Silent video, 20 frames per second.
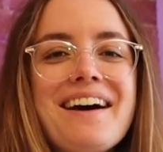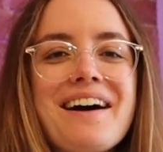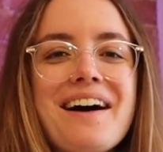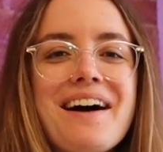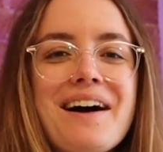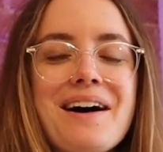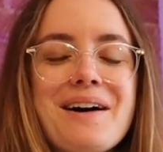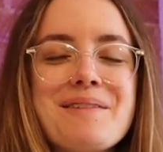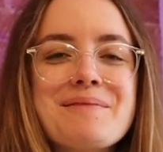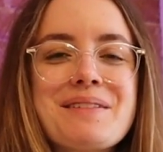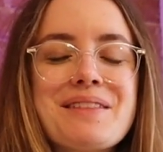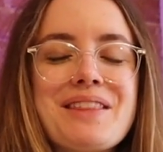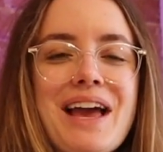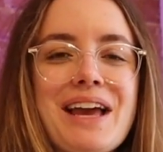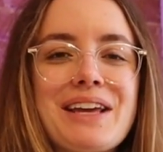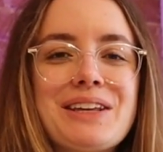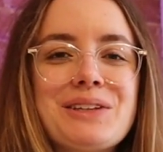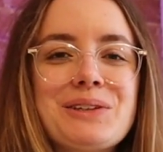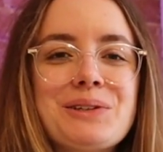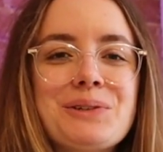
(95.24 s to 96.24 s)

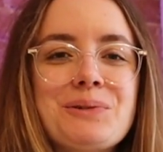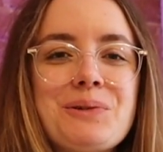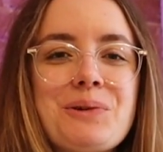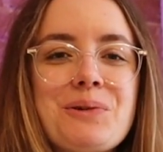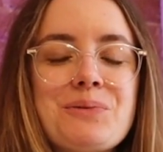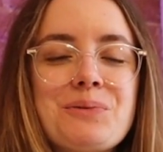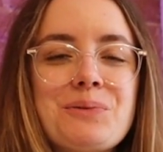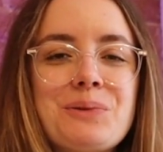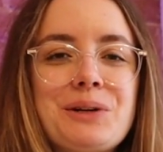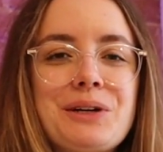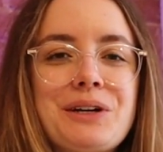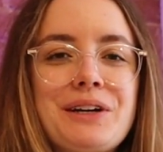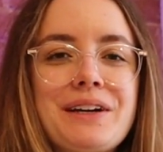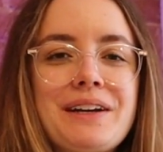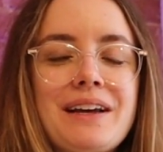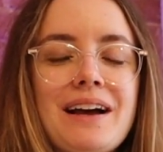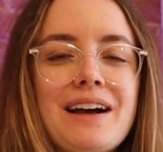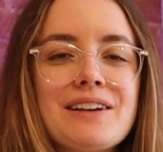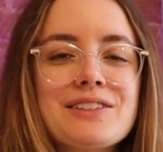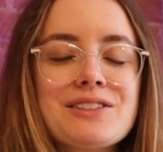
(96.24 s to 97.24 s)
that you
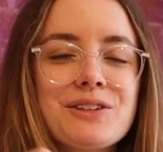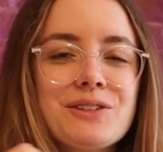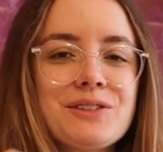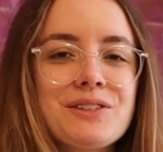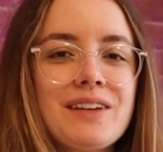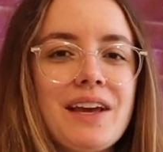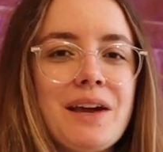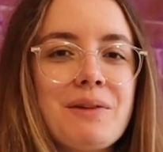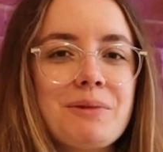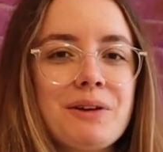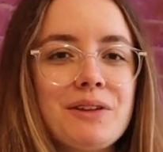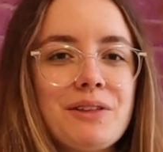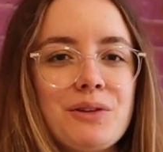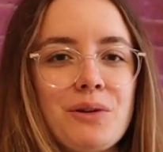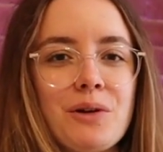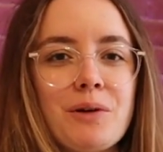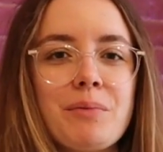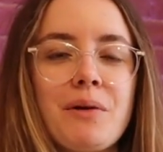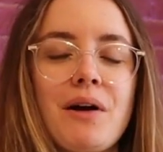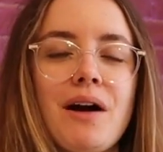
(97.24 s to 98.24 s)
would associate with
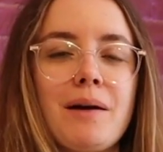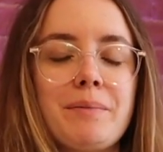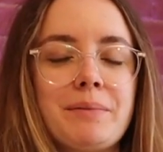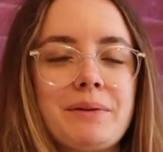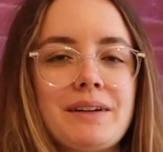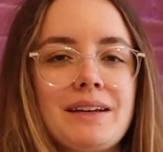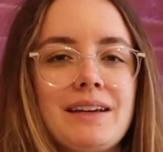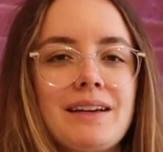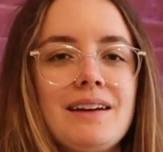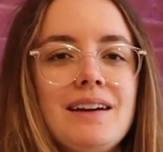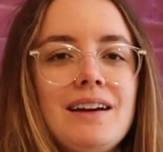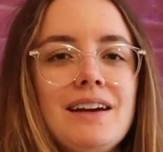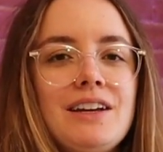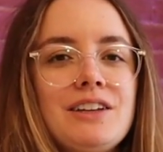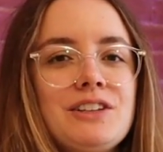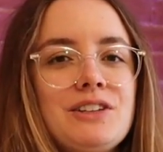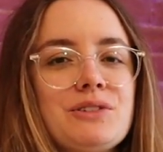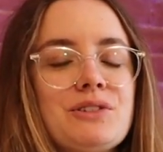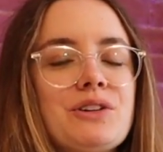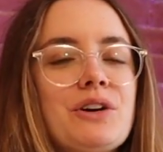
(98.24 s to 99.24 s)
your property.
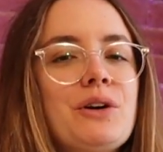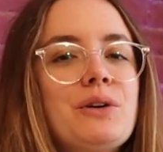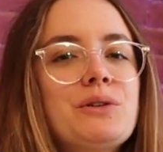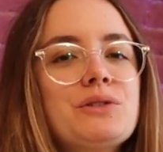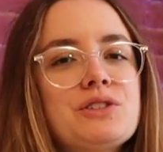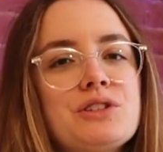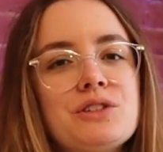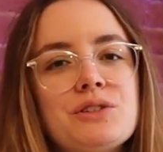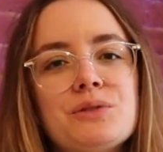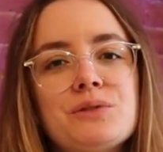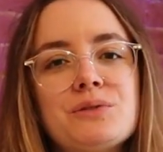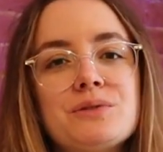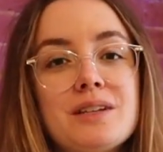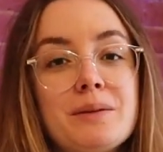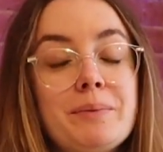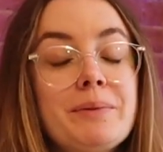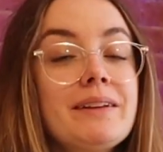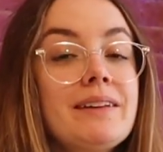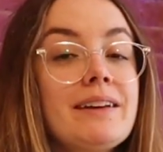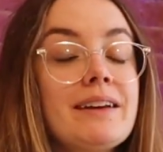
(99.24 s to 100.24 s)
You'd go to
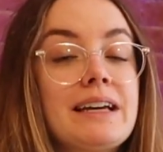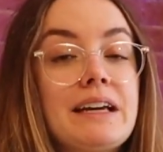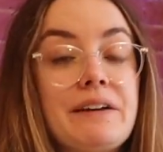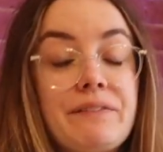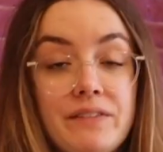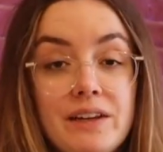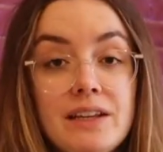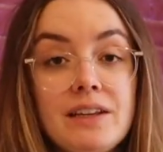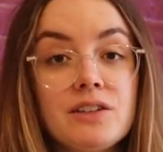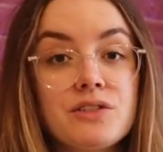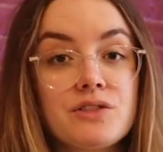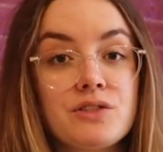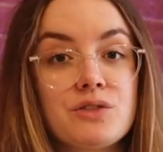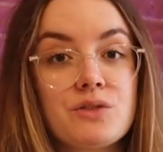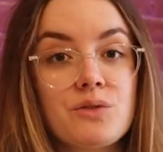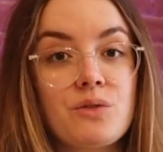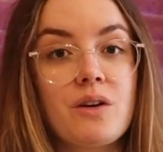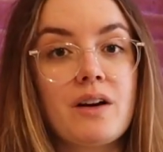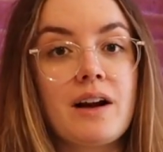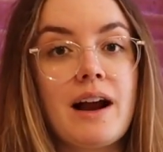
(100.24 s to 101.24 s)
typically a convenience
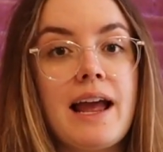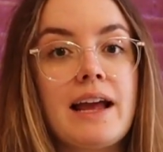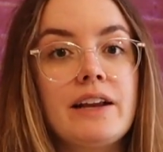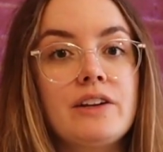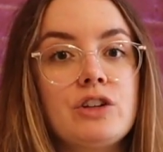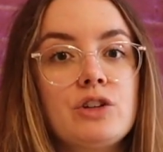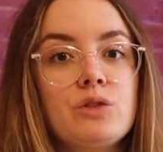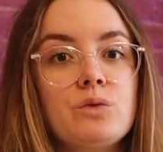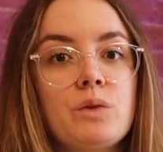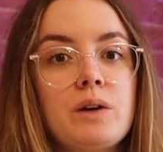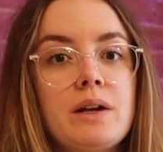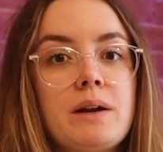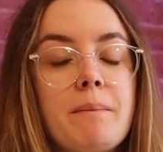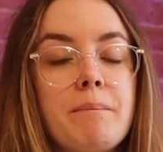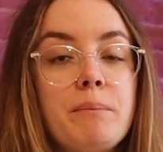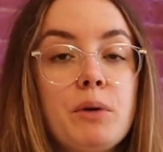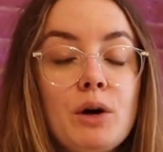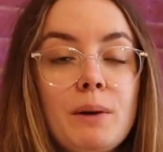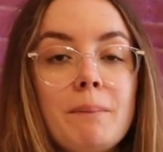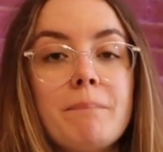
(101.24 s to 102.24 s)
store and you
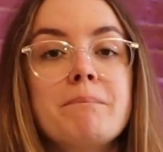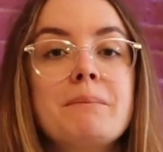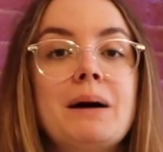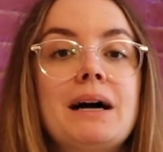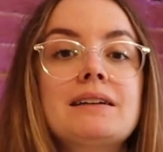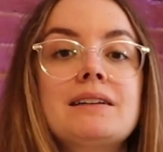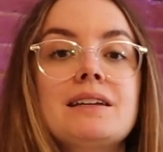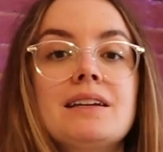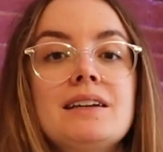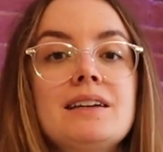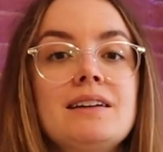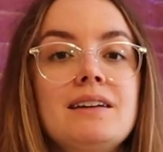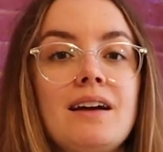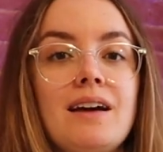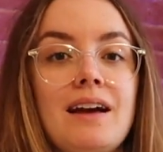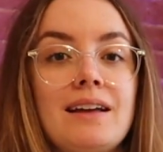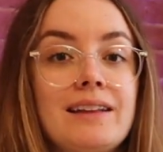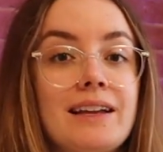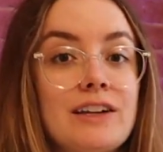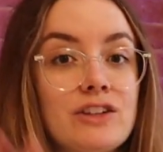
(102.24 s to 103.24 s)
would put
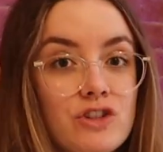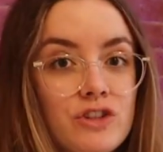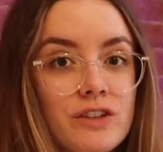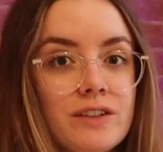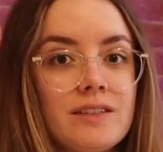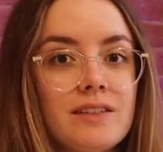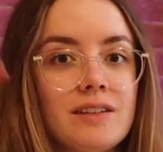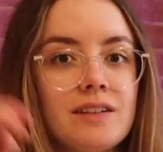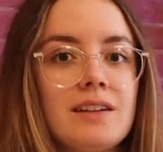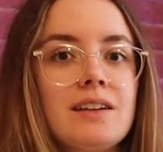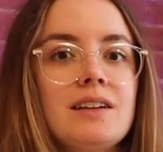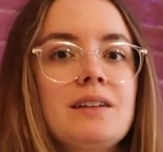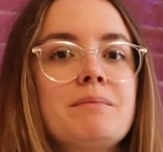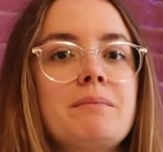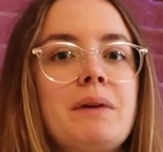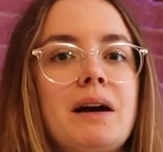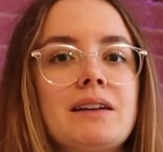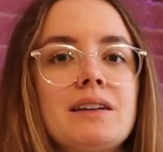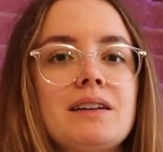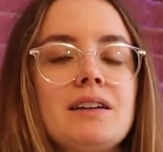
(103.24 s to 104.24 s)
electricity
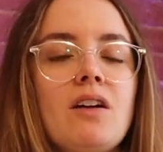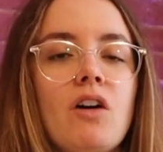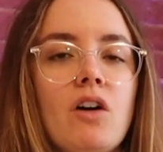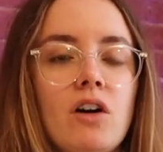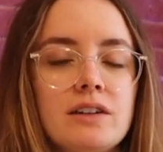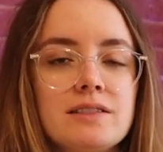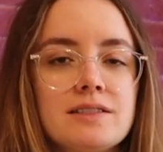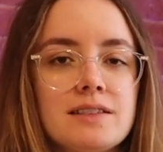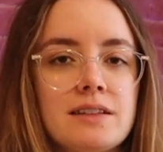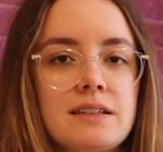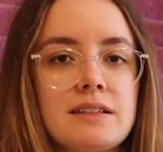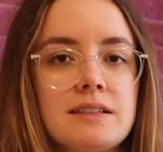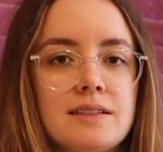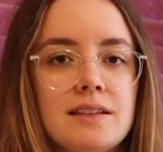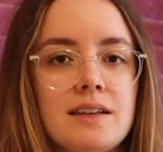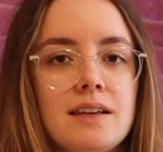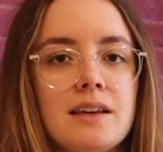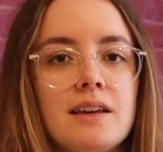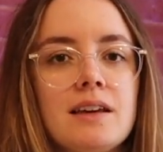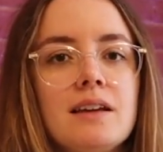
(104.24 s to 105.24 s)
money onto this
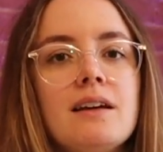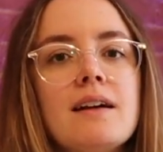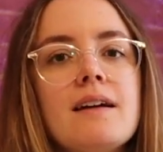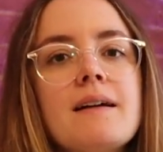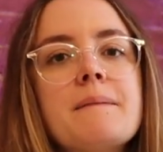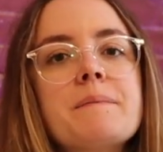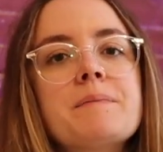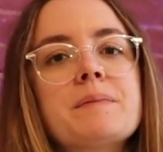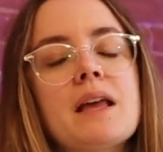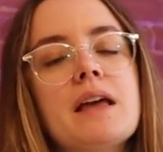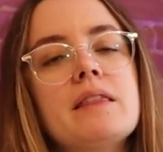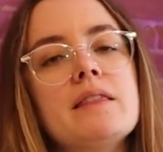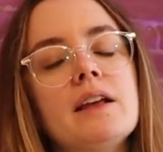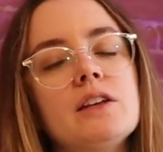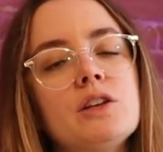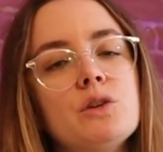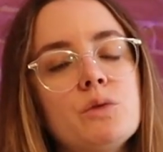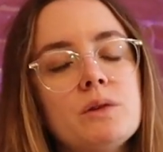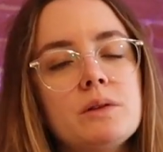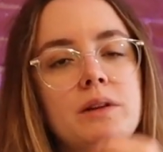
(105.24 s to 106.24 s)
key, and
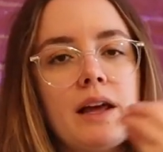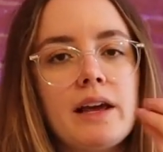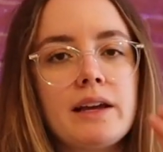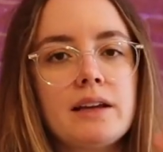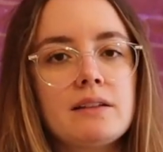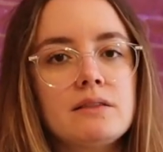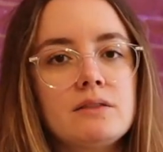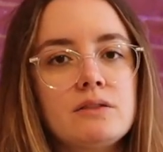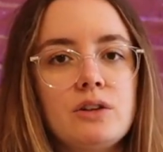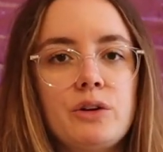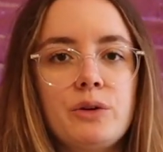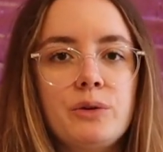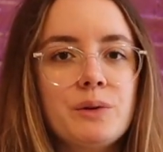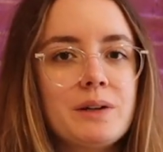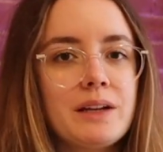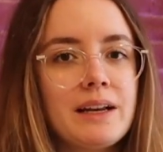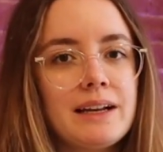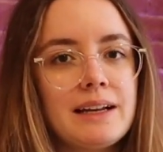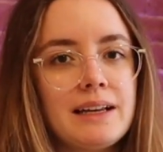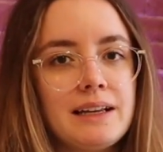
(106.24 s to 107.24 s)
then you would like load
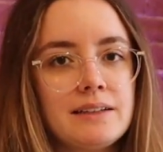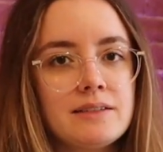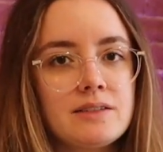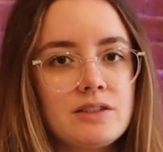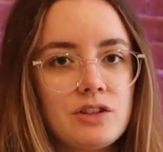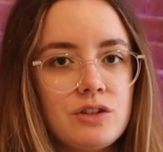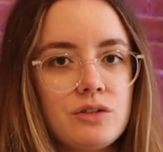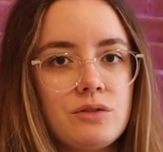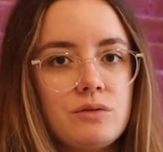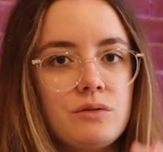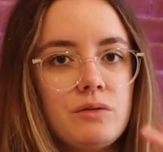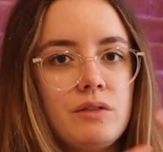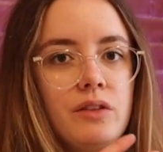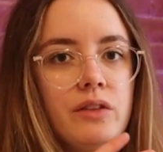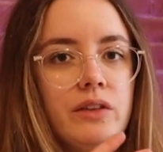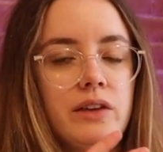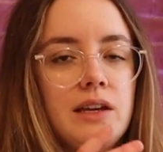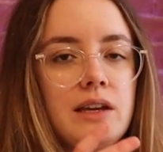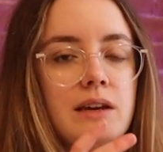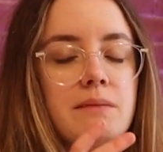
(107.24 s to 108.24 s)
it into
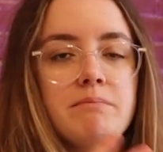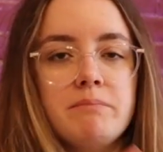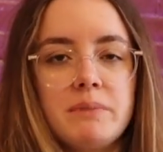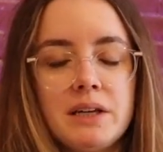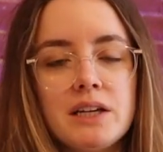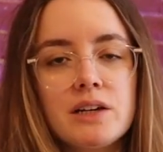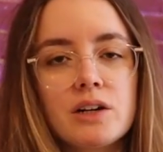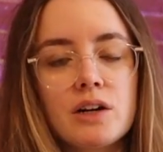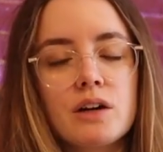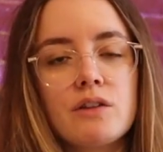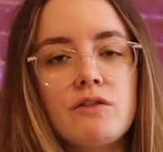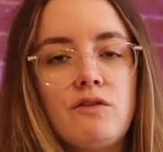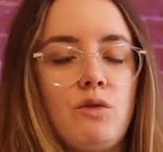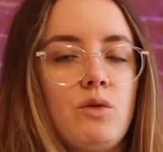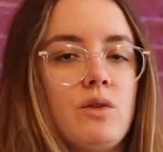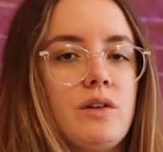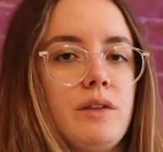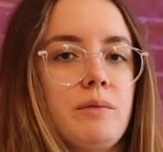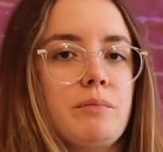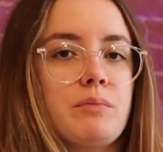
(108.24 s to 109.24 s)
the meter
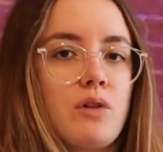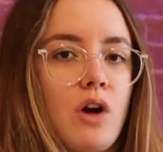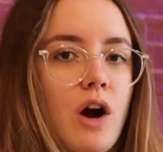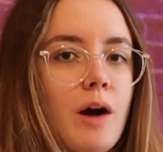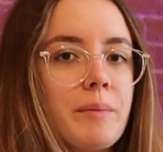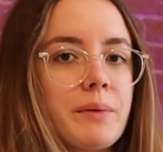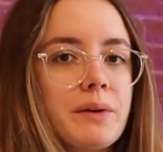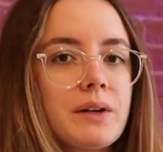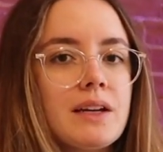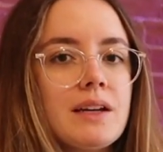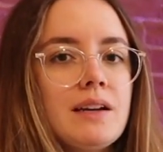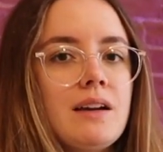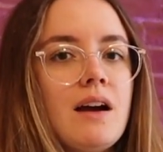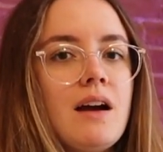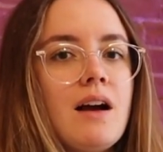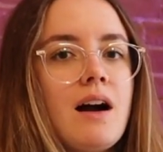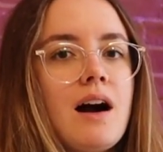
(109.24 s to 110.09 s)
for the property.